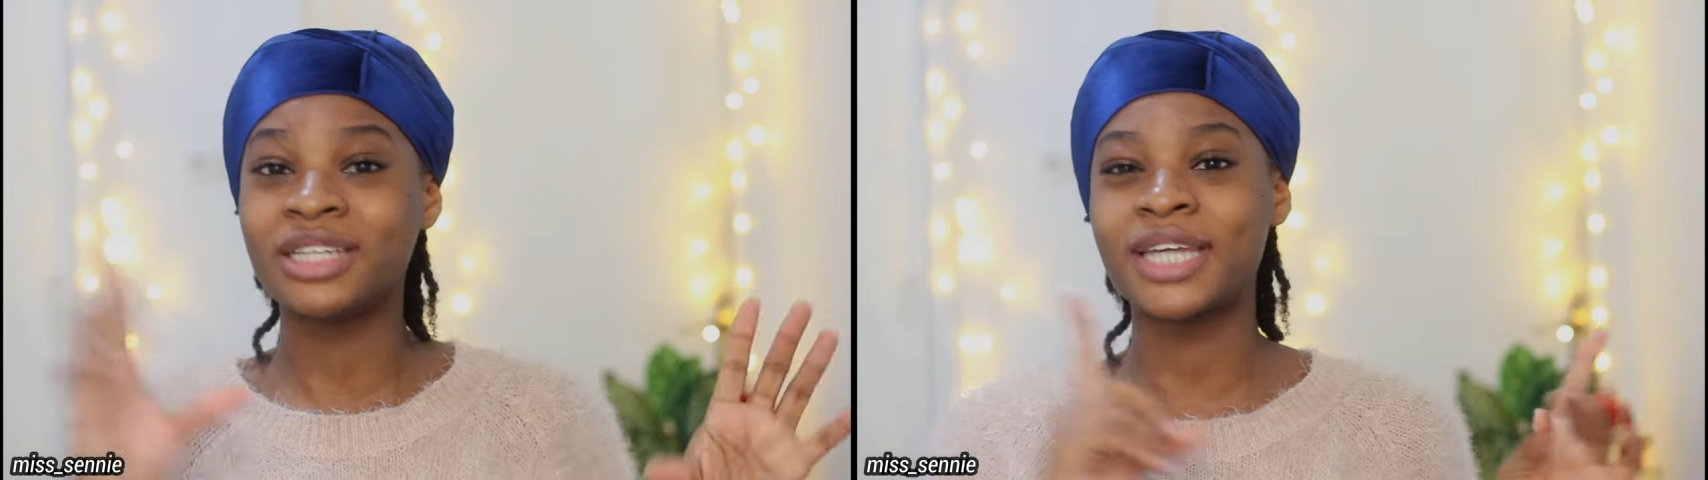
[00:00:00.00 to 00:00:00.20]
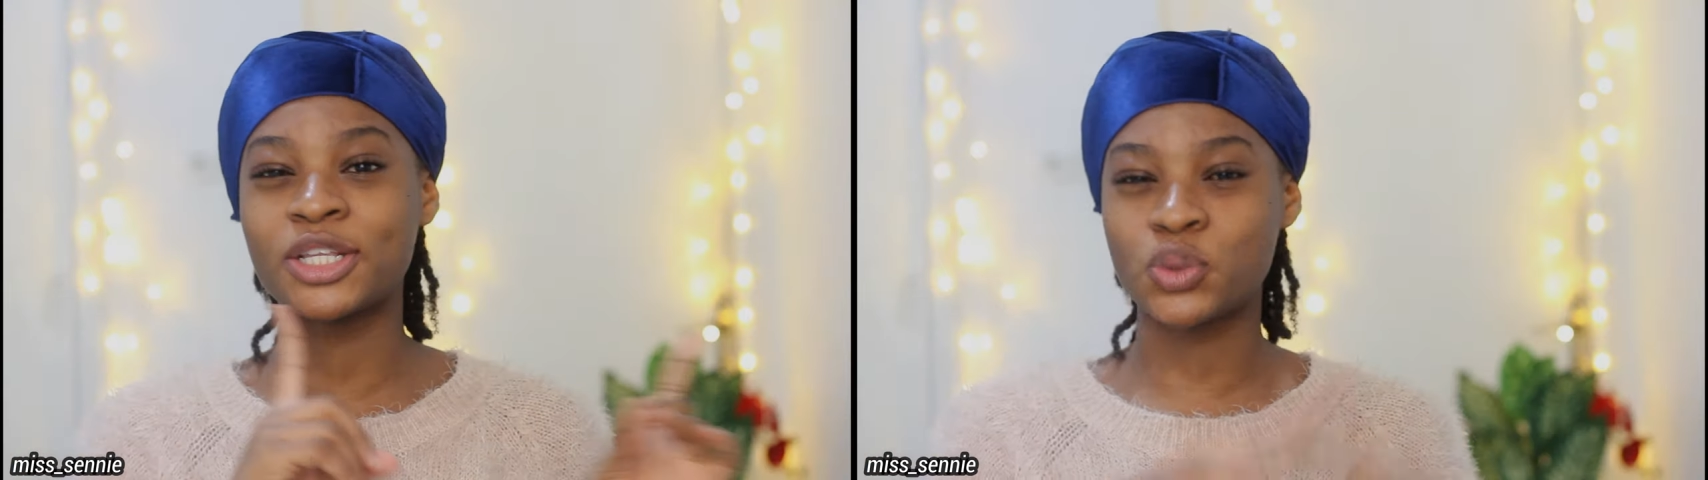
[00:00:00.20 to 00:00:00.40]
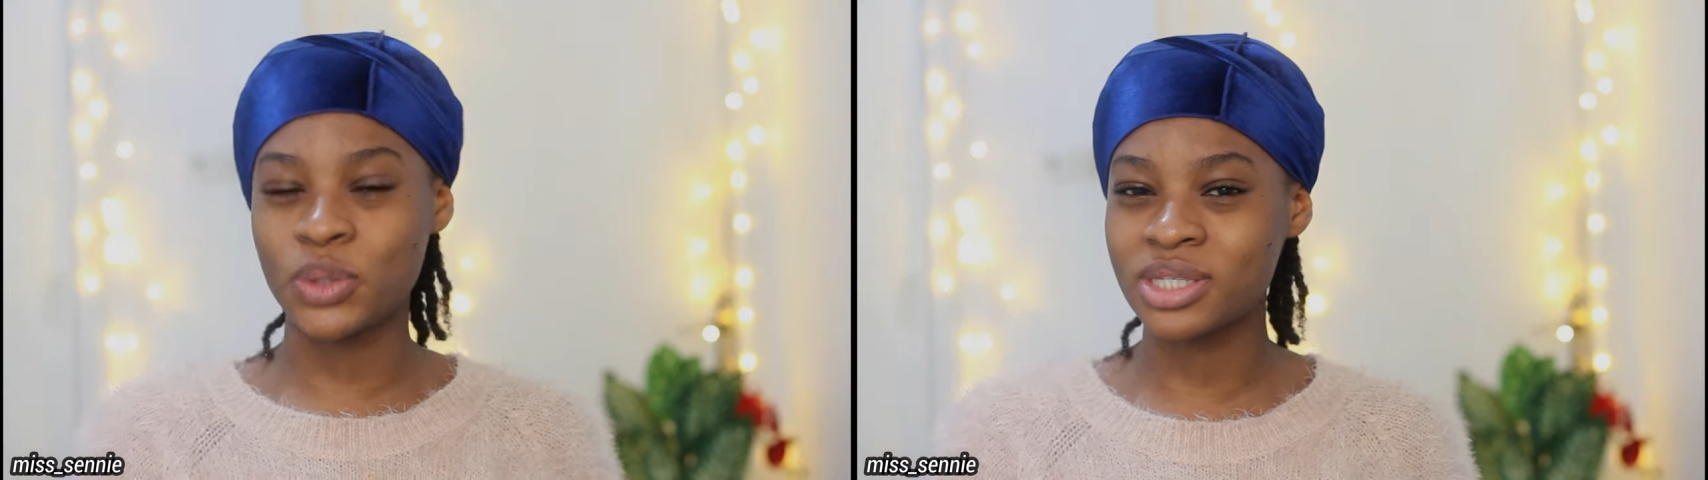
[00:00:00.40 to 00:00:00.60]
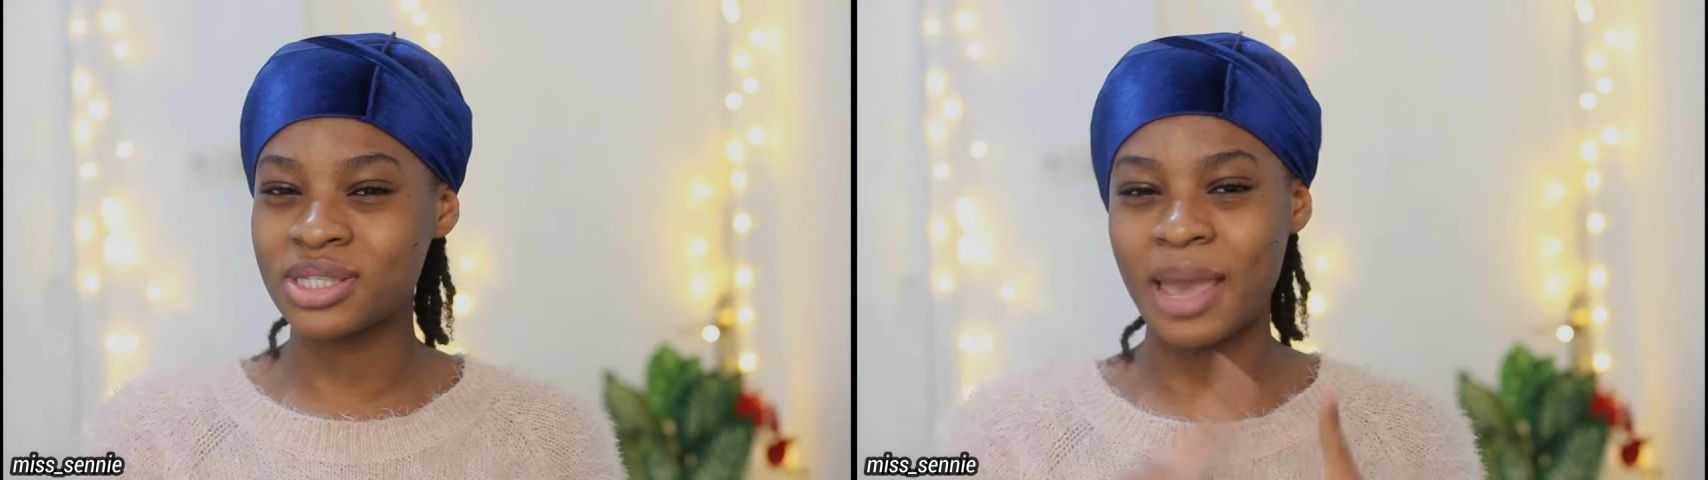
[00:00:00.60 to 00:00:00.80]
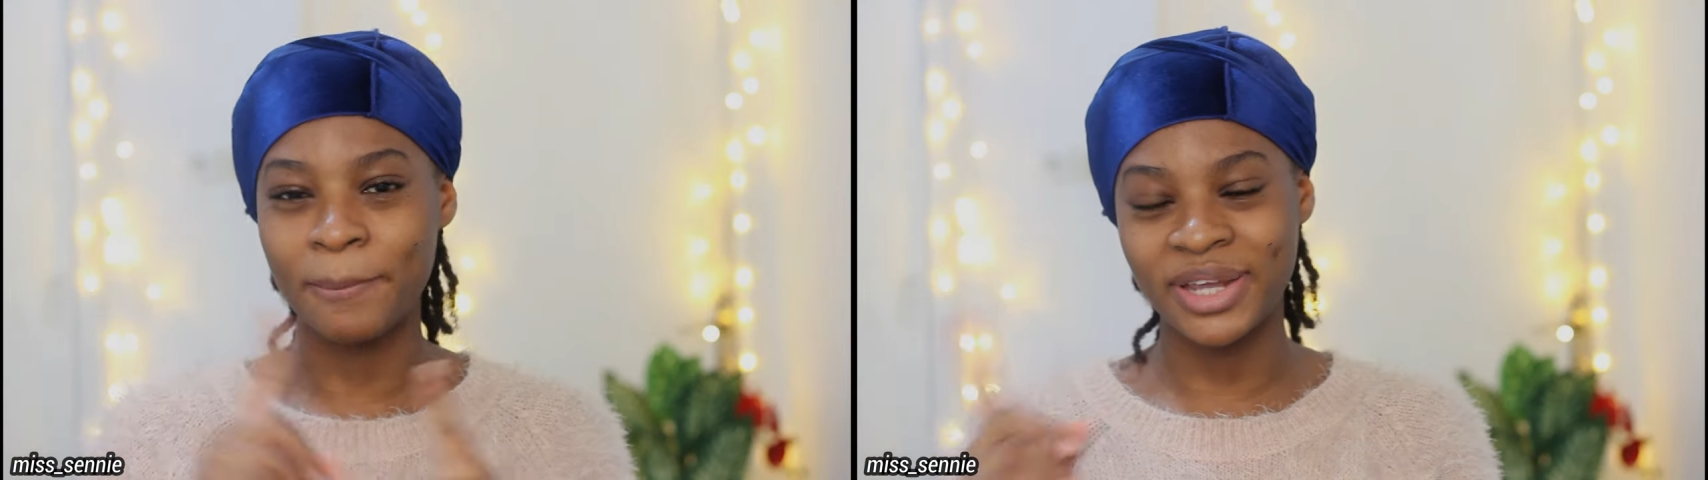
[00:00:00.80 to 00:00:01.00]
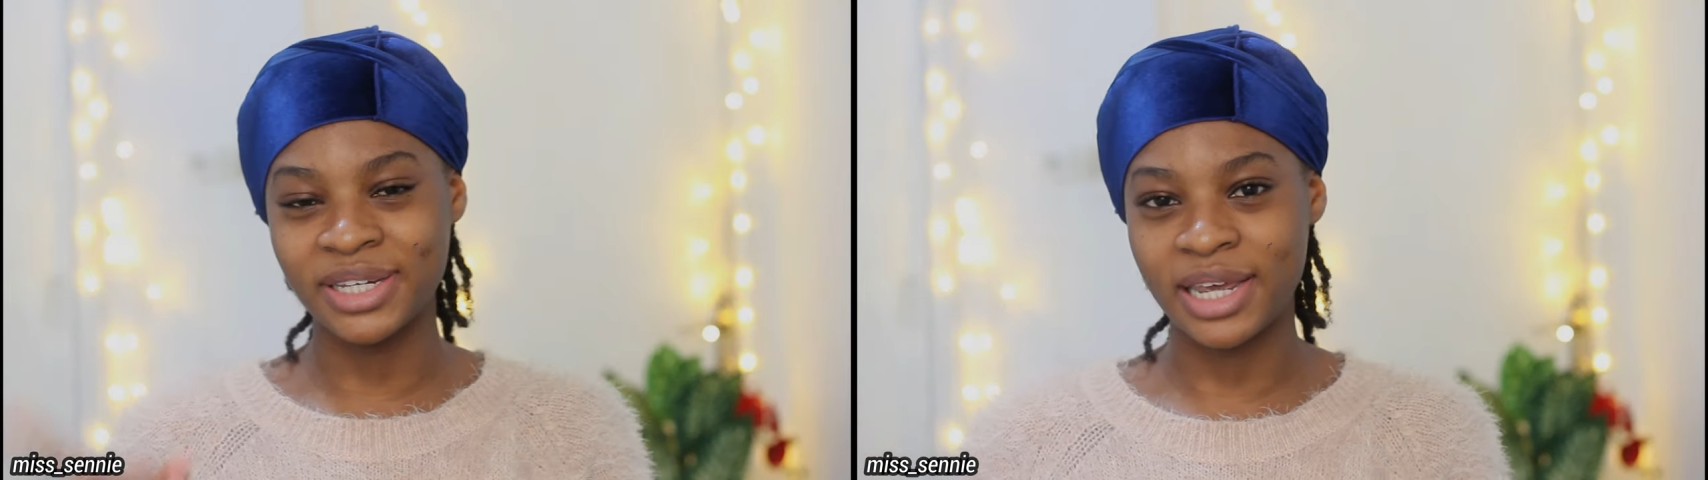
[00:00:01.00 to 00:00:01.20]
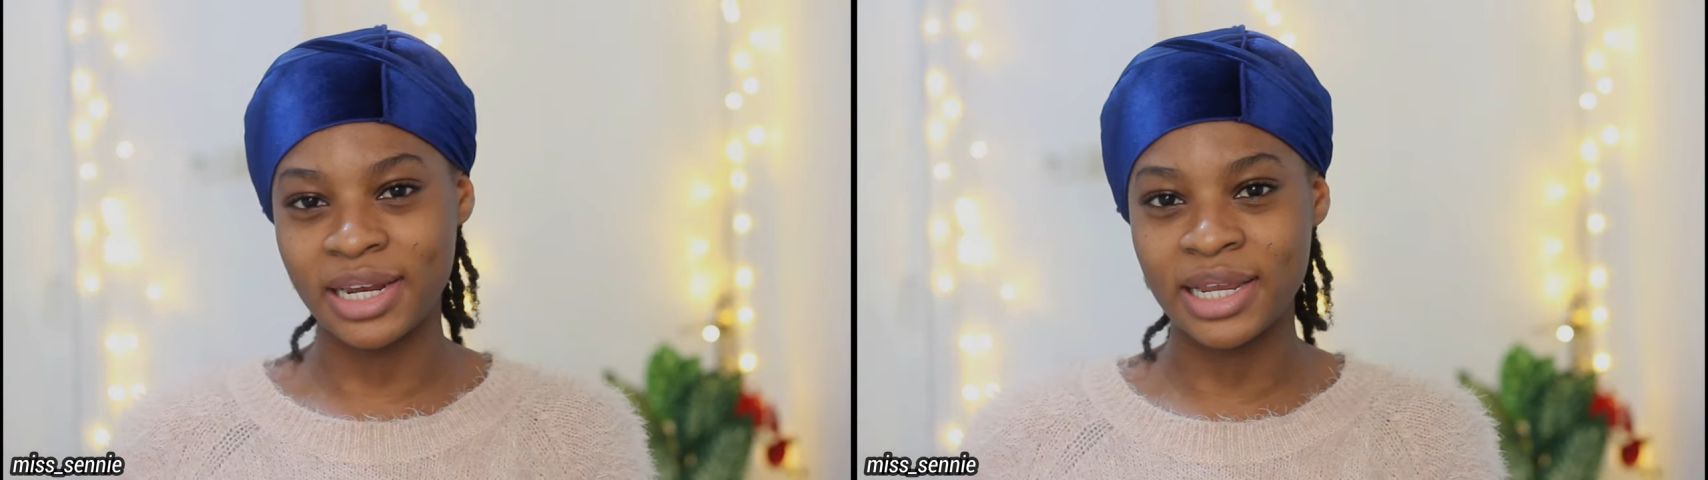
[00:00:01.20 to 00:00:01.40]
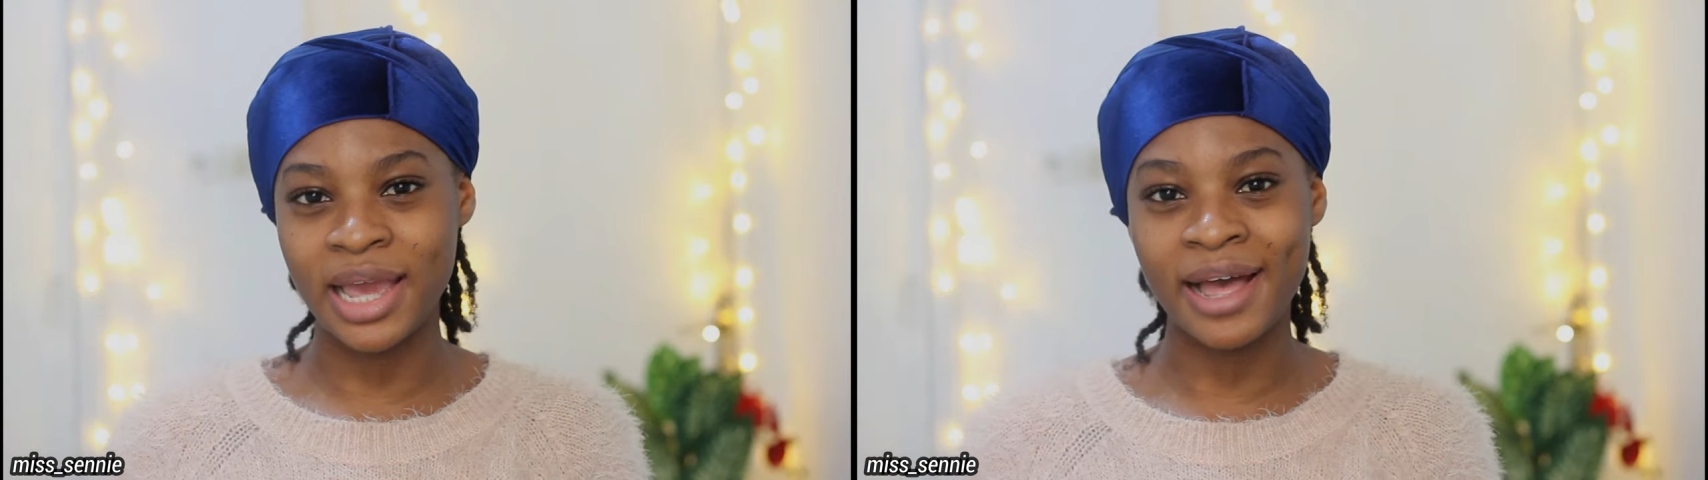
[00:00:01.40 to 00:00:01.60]
the twist i made
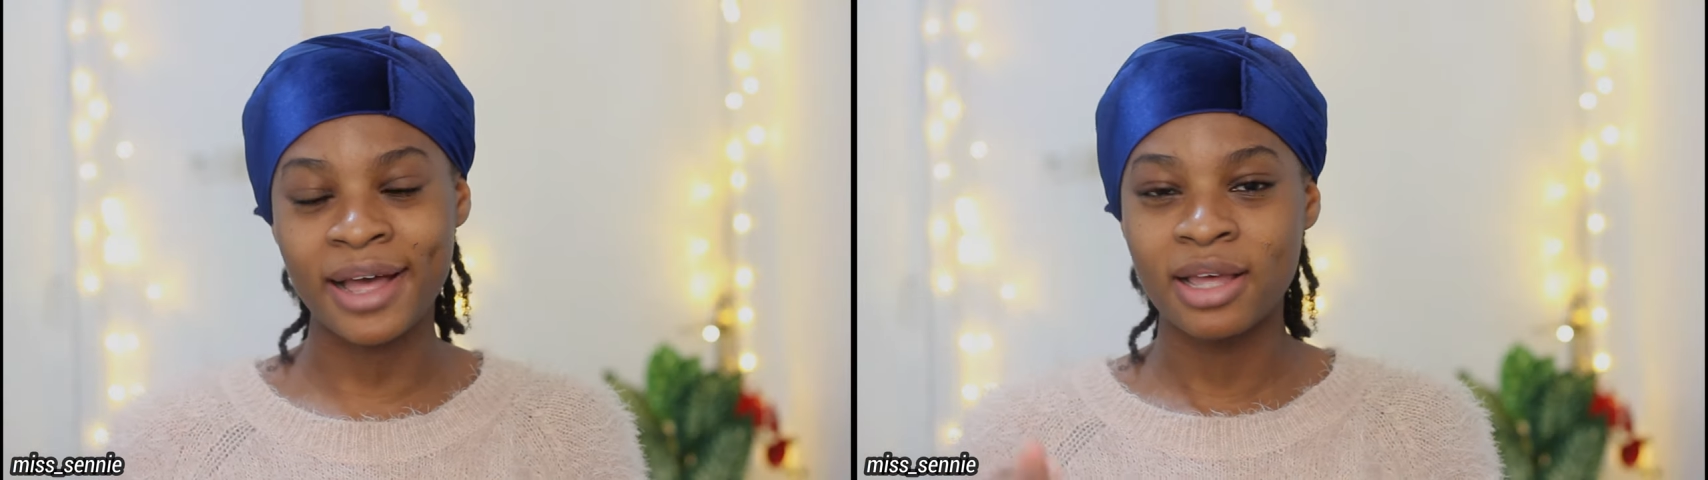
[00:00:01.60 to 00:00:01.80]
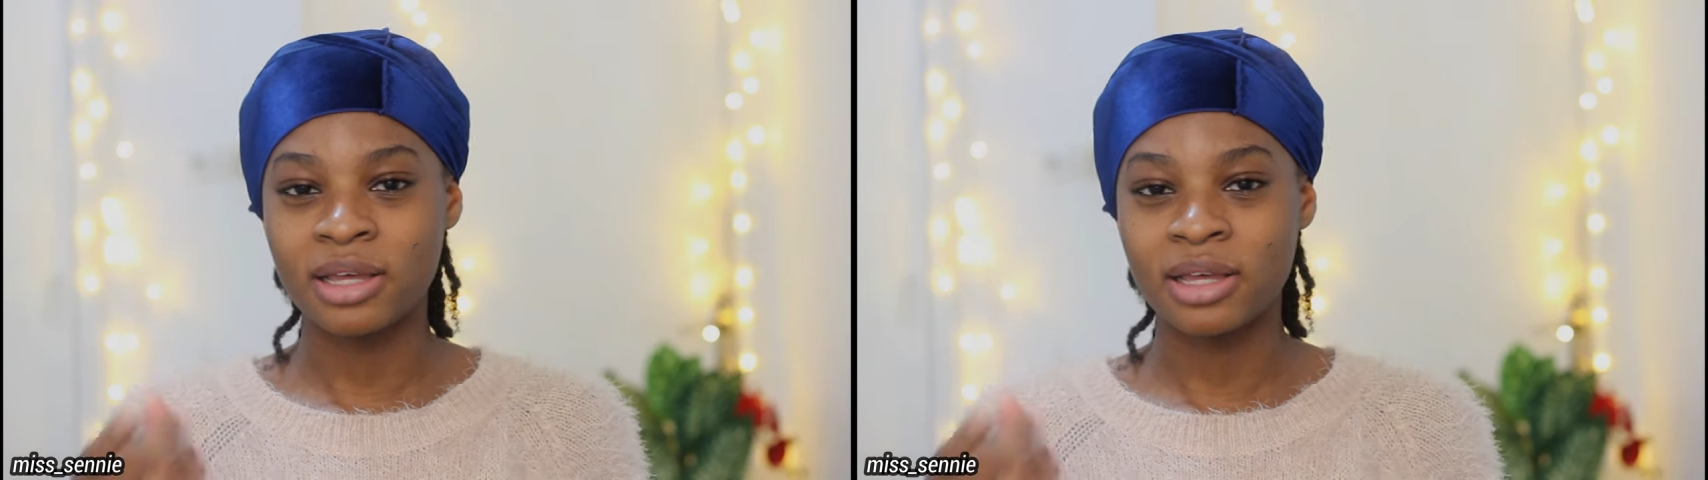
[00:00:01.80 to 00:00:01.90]
earlier